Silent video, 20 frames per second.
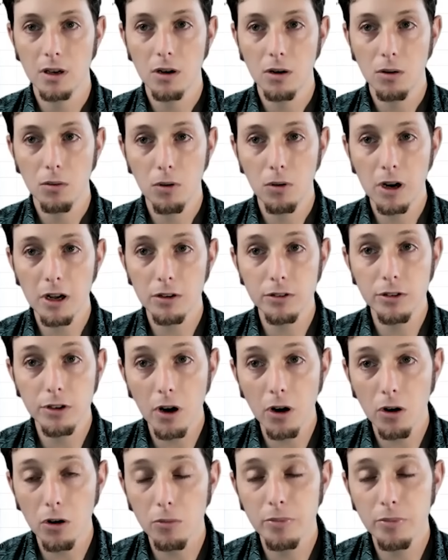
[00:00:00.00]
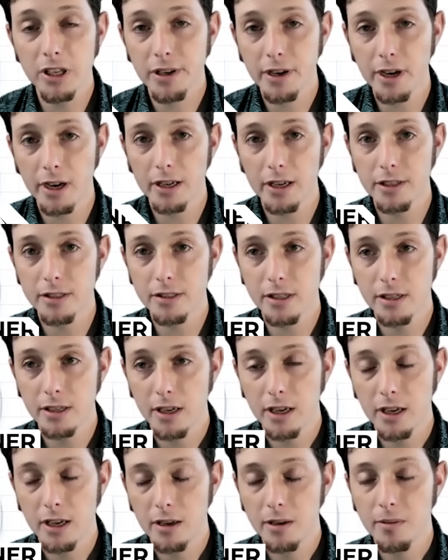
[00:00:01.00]
Well, no, because
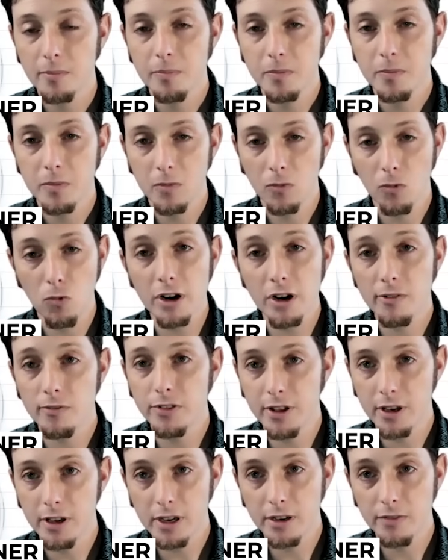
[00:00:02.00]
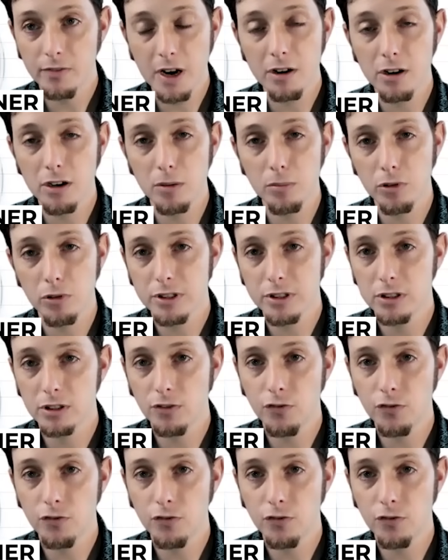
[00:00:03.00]
one of the variables in the